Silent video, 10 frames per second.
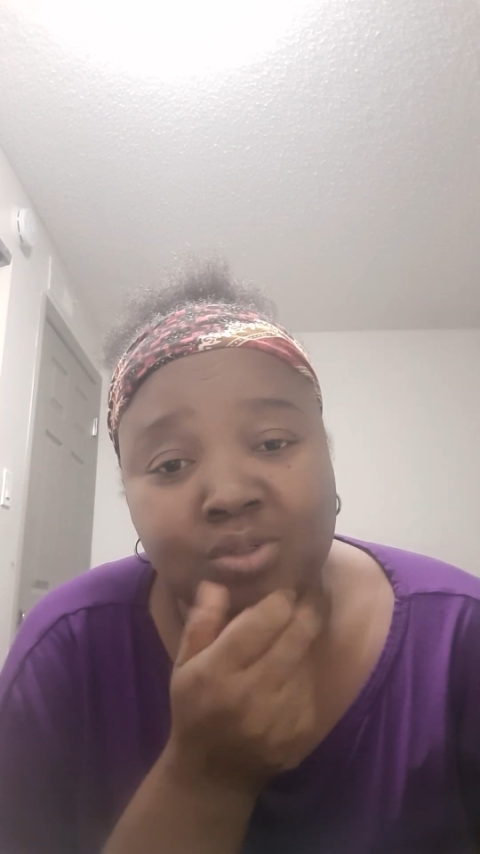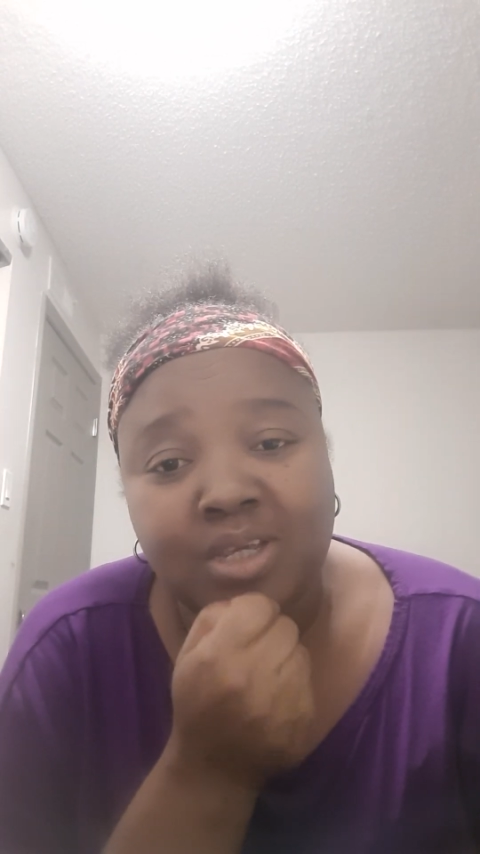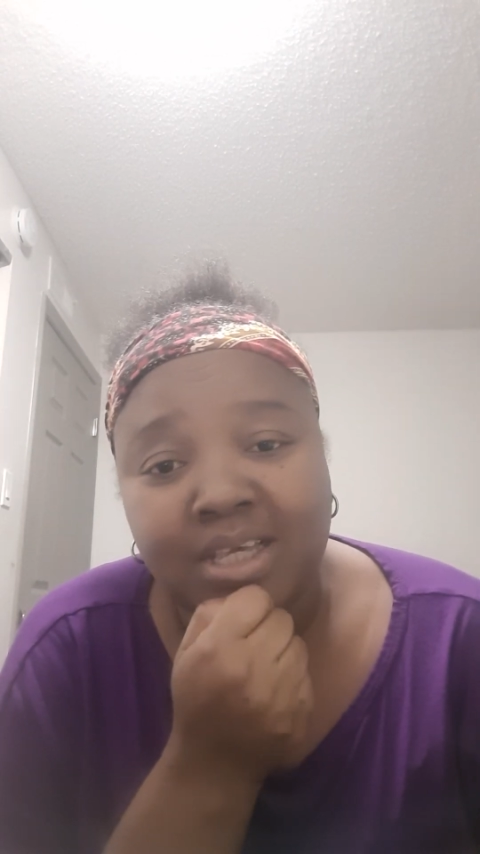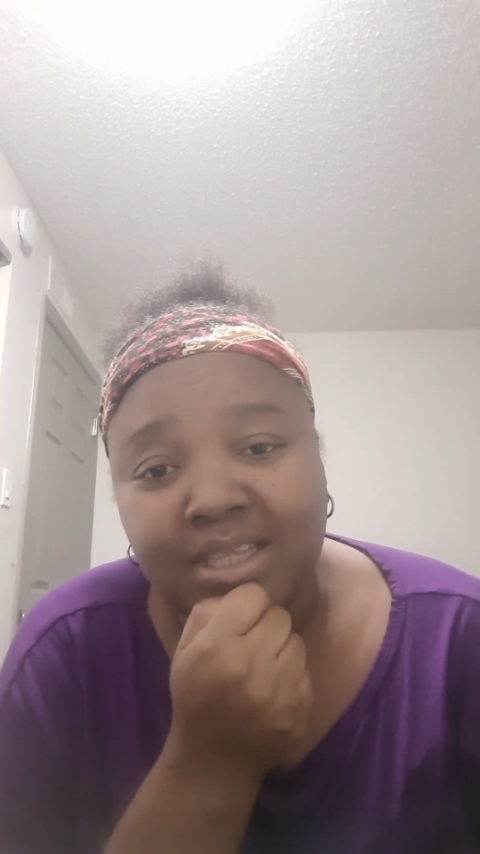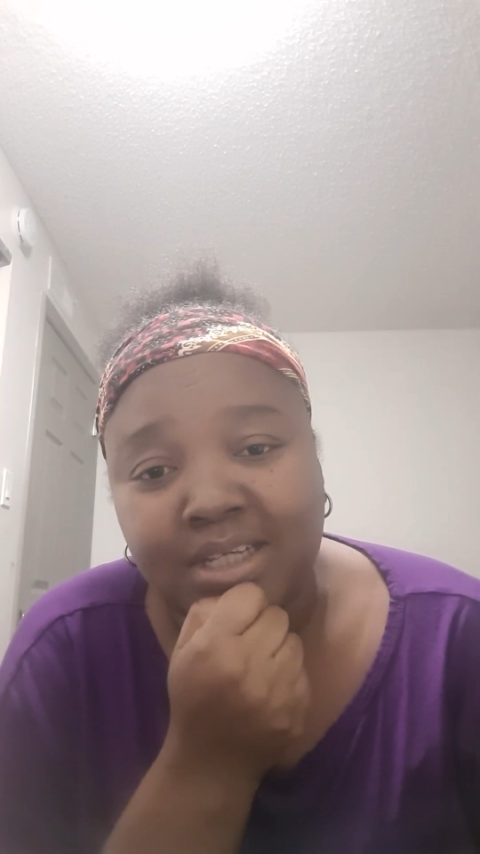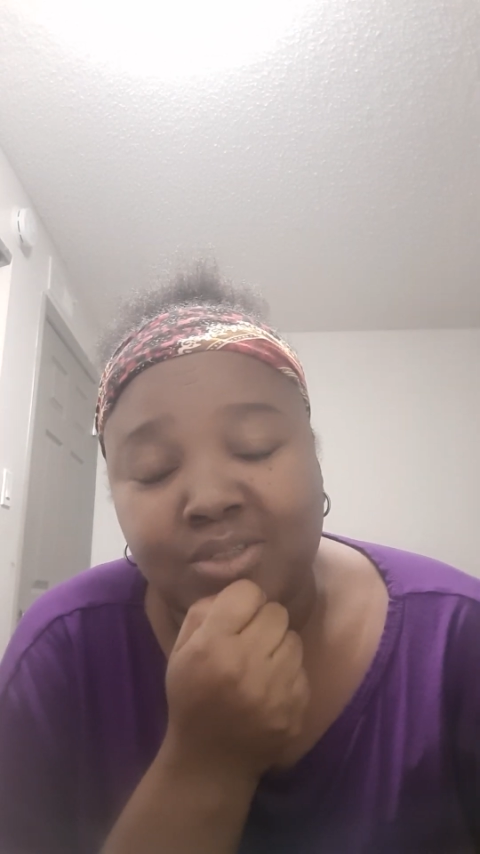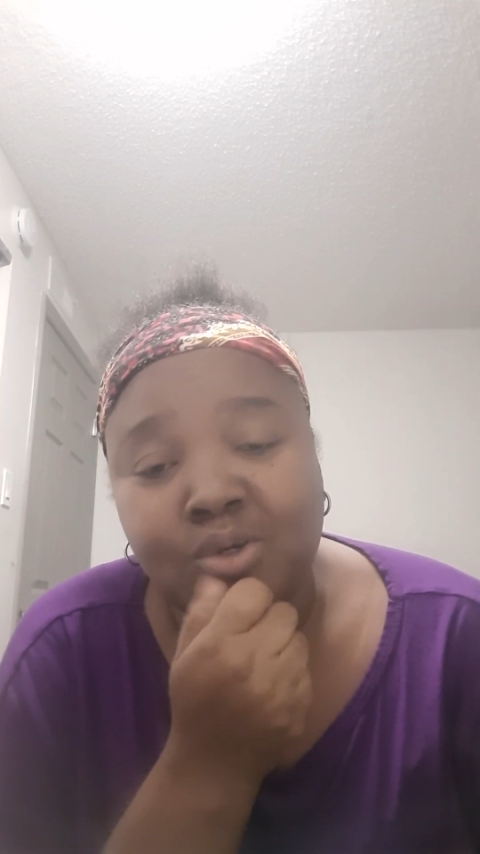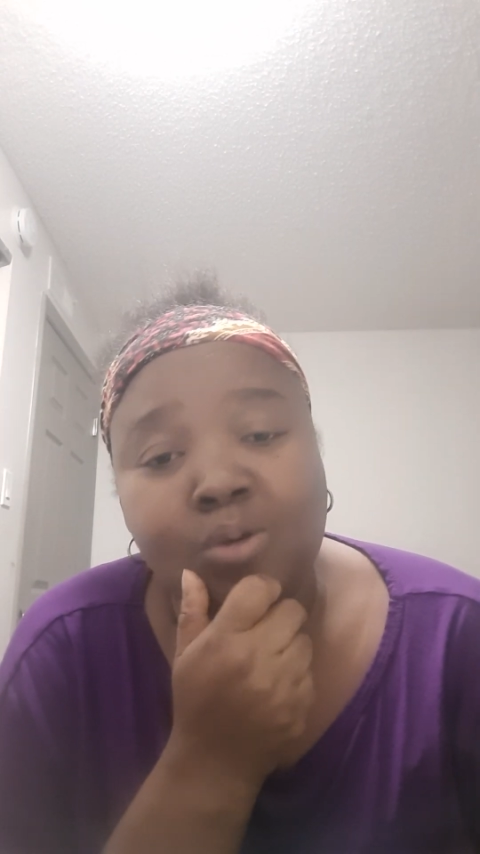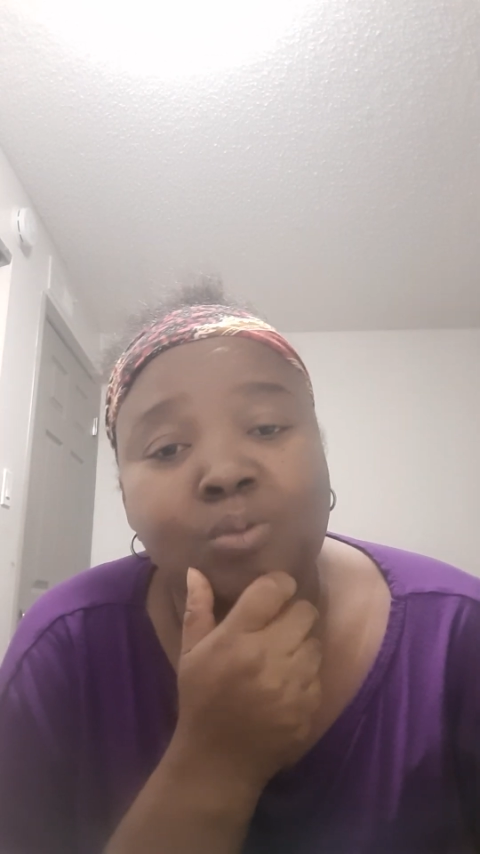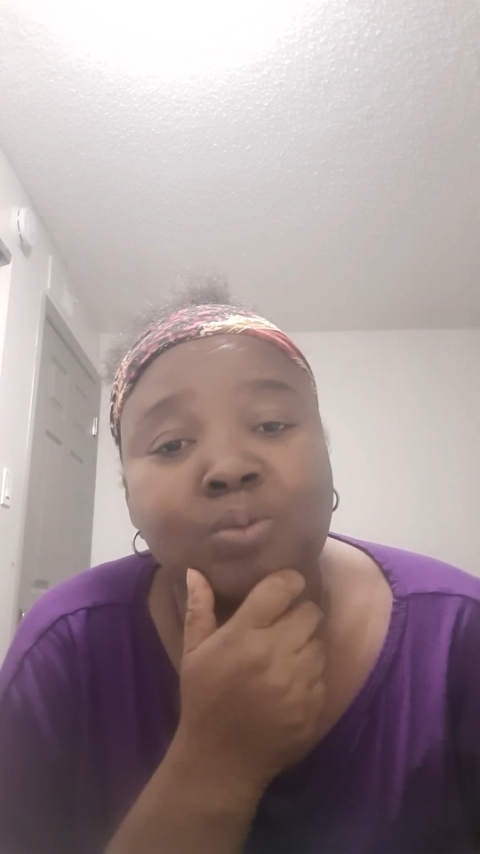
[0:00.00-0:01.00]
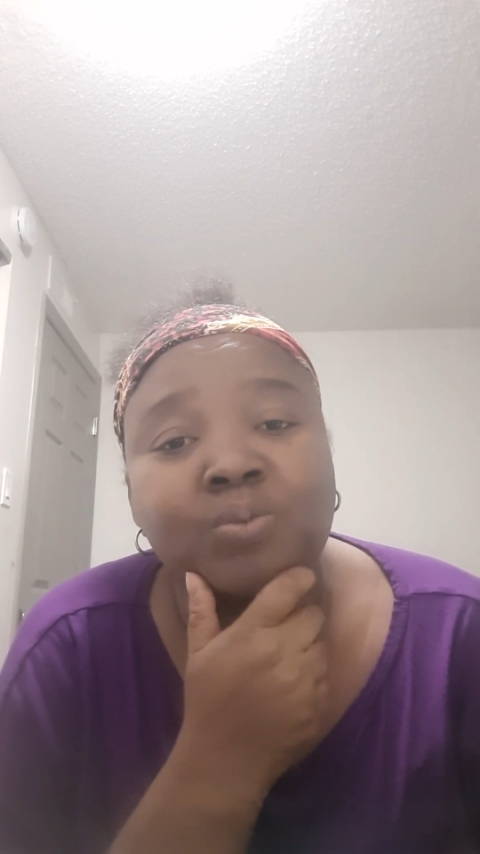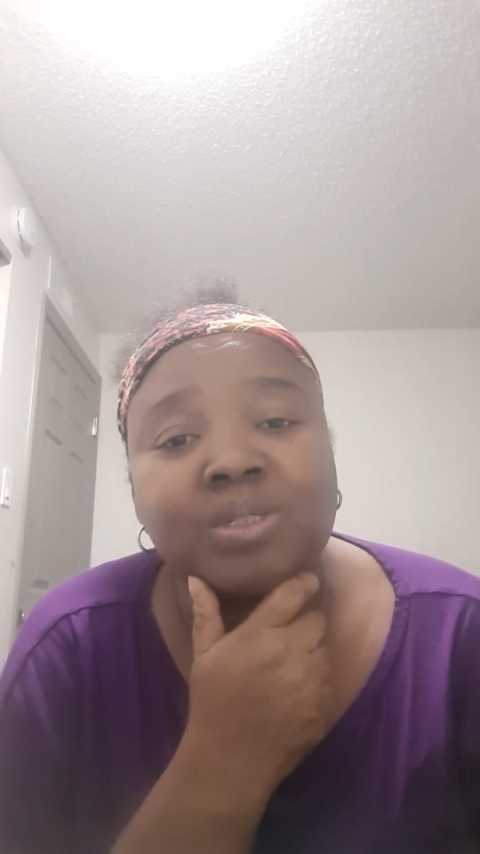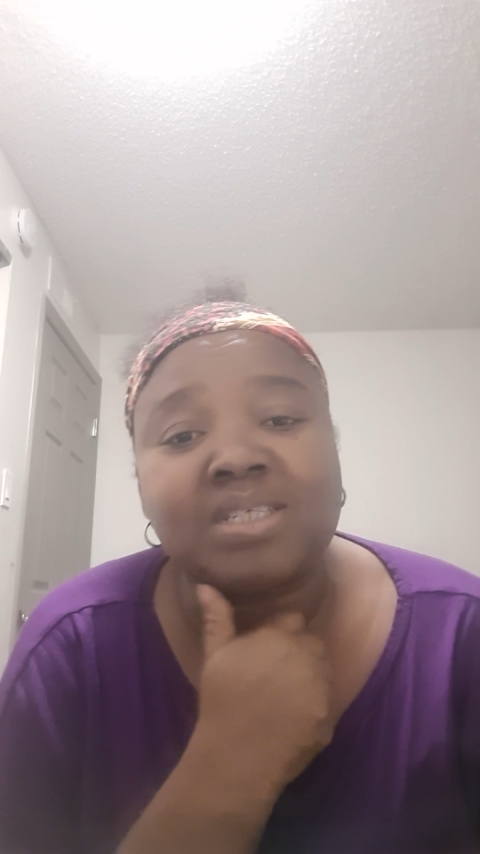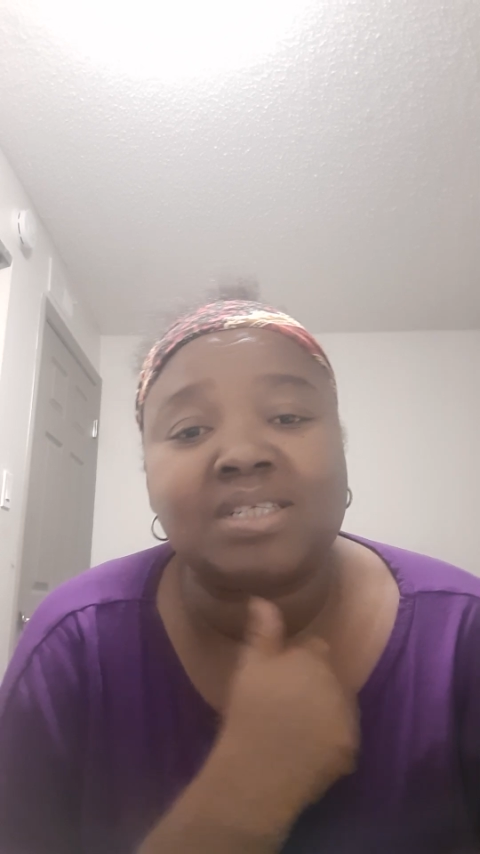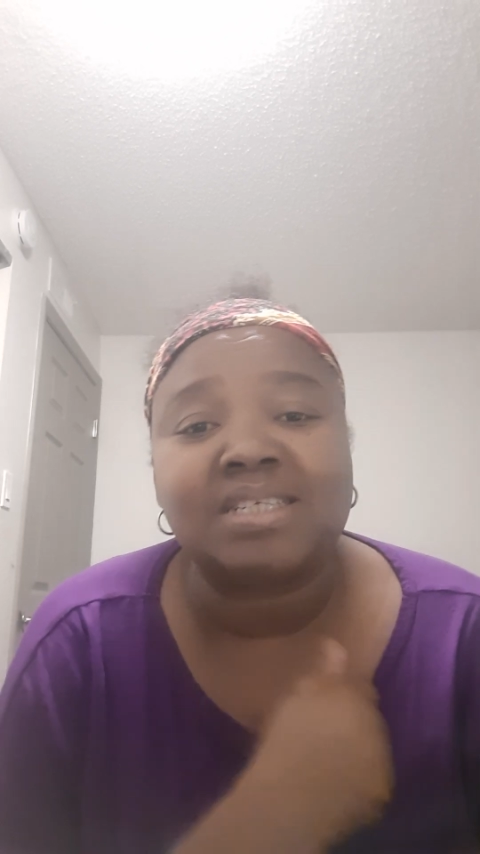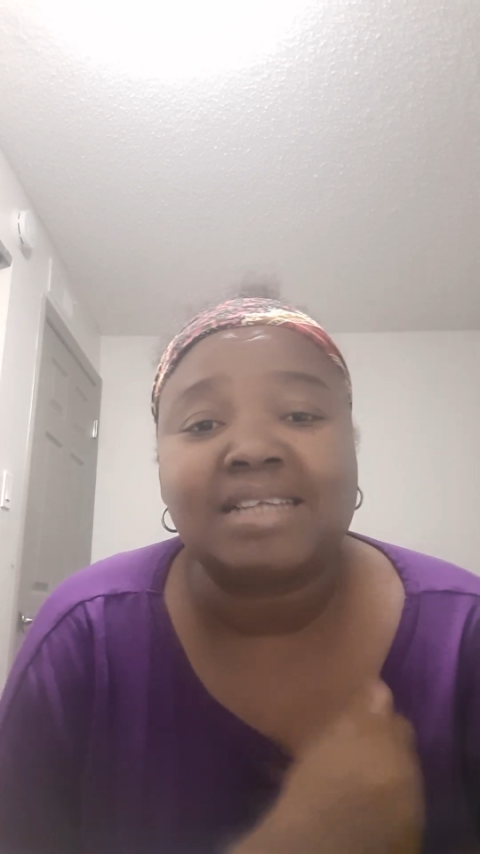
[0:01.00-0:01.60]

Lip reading: together to come up with the